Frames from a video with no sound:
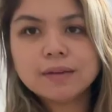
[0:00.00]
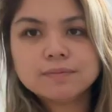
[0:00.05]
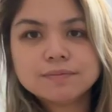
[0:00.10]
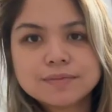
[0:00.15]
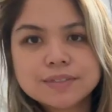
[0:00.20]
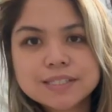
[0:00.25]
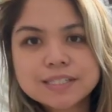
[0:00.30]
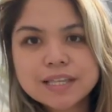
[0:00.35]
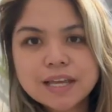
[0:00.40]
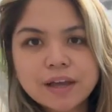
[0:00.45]

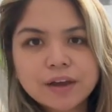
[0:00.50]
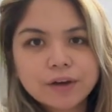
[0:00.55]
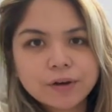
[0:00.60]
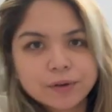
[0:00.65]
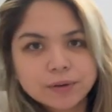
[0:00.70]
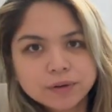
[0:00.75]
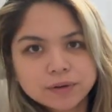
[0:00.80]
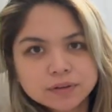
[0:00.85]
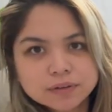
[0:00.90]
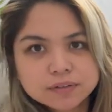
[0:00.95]

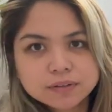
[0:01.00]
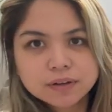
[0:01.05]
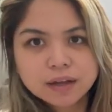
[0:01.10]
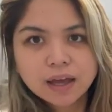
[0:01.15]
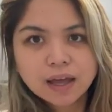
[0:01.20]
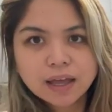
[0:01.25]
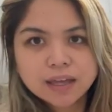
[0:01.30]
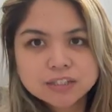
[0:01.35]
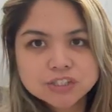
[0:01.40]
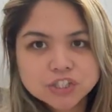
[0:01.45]
So
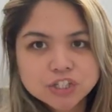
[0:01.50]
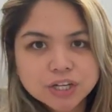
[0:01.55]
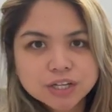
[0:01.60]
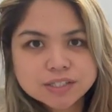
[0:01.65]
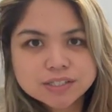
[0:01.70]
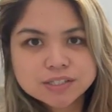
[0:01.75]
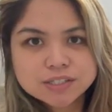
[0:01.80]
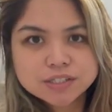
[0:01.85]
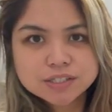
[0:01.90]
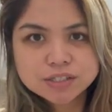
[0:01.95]
I
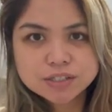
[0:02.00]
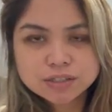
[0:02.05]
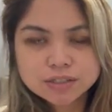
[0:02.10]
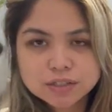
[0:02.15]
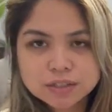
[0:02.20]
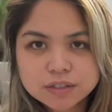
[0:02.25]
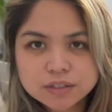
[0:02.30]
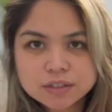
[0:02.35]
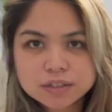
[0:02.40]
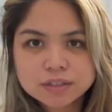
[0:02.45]
just
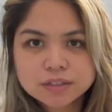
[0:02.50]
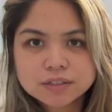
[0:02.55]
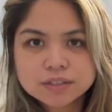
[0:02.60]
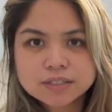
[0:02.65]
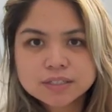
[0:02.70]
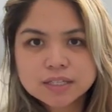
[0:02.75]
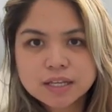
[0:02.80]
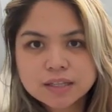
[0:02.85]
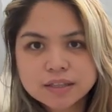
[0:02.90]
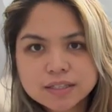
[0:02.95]

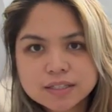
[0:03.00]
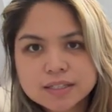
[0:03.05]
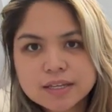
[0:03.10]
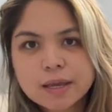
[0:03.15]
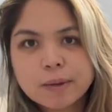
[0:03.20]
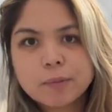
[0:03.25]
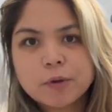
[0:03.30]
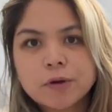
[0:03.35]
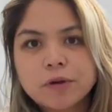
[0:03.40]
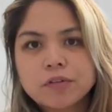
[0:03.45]
set the
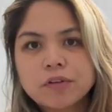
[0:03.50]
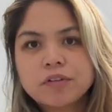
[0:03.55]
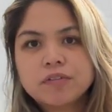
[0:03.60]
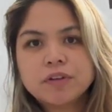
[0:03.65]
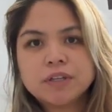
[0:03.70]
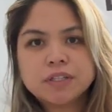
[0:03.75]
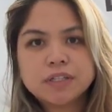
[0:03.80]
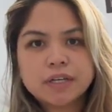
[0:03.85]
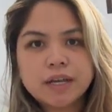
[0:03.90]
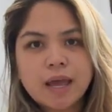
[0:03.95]
table,
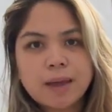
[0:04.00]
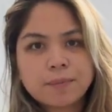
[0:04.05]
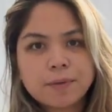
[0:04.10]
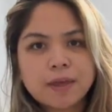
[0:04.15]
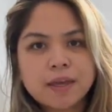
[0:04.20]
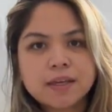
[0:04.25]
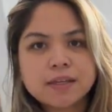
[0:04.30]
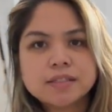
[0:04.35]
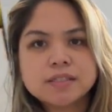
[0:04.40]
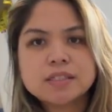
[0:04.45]
refilled the
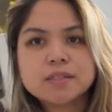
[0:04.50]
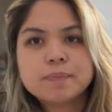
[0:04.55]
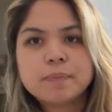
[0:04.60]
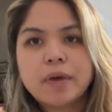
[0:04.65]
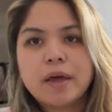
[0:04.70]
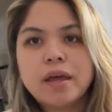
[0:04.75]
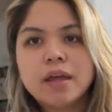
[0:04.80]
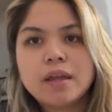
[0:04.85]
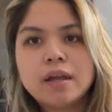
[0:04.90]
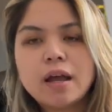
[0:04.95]
napkins,
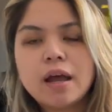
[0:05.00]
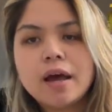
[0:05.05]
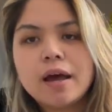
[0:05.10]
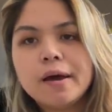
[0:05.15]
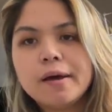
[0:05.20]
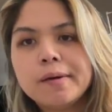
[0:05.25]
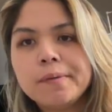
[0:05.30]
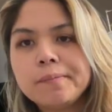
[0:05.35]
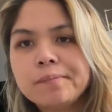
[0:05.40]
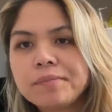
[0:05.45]
but
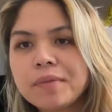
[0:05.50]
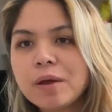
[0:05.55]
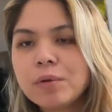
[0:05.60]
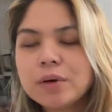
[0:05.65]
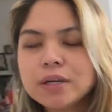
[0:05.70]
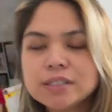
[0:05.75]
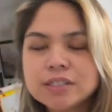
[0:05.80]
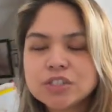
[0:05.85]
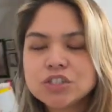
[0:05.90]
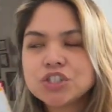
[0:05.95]
I
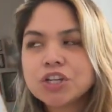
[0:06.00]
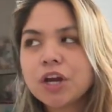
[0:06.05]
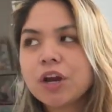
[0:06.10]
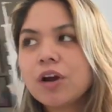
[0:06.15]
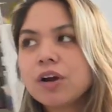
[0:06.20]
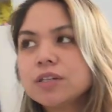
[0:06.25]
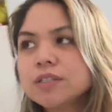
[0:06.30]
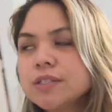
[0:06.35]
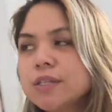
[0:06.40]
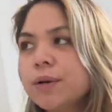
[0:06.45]
wanted to share
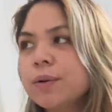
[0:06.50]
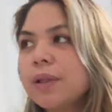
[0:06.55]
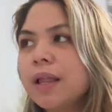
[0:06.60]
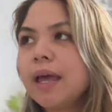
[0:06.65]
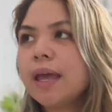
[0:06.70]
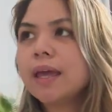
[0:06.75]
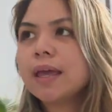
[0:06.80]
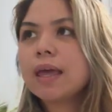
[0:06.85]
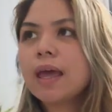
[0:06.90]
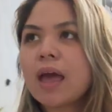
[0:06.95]
also,
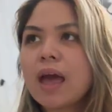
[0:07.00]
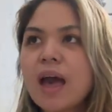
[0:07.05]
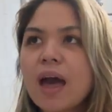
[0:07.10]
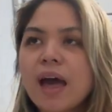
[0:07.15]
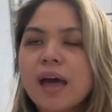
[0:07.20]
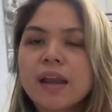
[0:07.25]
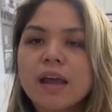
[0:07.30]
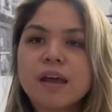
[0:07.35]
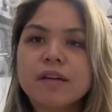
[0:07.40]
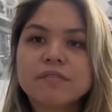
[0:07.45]
like,
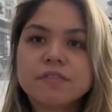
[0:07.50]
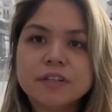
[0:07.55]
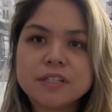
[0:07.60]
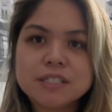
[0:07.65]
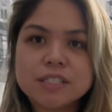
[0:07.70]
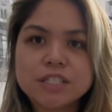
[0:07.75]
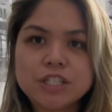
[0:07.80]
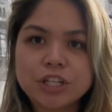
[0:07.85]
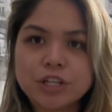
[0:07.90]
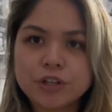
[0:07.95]
at every
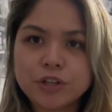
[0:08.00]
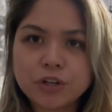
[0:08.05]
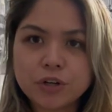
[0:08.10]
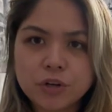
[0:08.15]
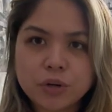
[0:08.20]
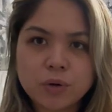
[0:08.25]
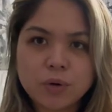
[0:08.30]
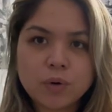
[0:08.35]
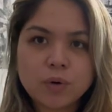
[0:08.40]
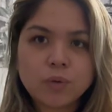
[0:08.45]

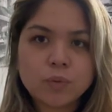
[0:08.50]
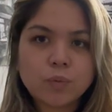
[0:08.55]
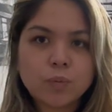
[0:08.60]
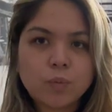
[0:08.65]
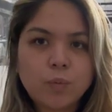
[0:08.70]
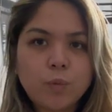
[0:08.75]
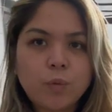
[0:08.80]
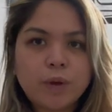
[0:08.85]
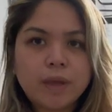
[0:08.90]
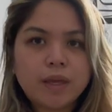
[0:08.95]
dinner
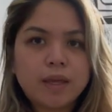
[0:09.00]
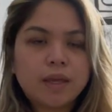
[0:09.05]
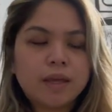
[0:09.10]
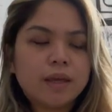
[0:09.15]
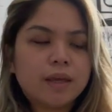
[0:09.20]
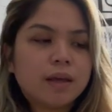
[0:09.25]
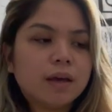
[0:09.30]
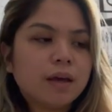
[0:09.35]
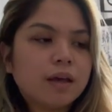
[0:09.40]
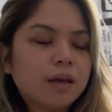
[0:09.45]

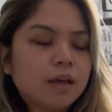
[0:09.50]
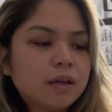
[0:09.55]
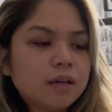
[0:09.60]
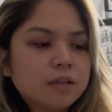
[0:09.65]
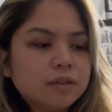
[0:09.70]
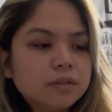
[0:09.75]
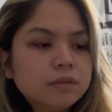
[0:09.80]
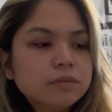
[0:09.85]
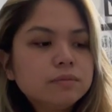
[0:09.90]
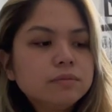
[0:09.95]
we
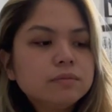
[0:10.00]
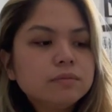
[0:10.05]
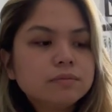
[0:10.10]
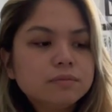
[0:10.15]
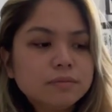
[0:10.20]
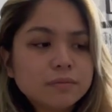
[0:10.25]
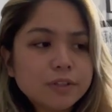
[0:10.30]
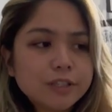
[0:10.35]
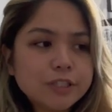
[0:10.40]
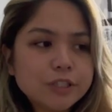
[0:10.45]

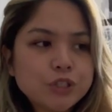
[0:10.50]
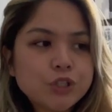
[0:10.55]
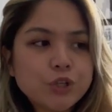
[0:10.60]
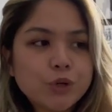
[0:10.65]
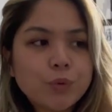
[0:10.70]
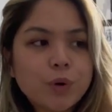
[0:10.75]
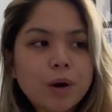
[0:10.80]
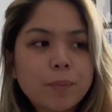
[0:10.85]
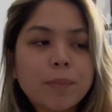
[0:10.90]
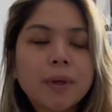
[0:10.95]

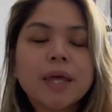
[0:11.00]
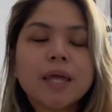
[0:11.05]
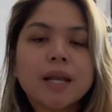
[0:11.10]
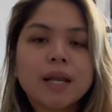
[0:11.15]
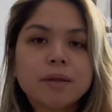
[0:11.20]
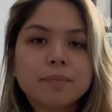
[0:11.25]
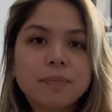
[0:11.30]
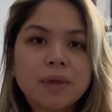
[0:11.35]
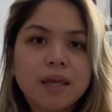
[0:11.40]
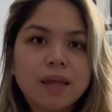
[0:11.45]
do our pit
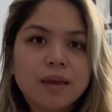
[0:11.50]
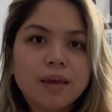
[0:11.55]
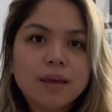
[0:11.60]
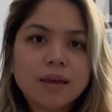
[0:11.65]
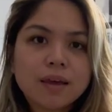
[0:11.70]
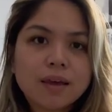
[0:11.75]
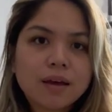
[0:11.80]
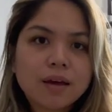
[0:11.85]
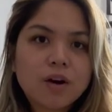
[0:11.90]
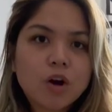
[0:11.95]
and
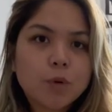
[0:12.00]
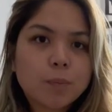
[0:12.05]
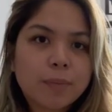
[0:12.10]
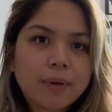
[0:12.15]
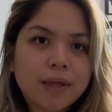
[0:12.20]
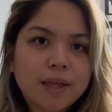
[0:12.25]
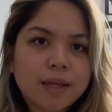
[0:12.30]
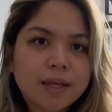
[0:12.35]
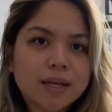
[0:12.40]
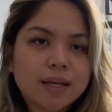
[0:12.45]
peak. Our pit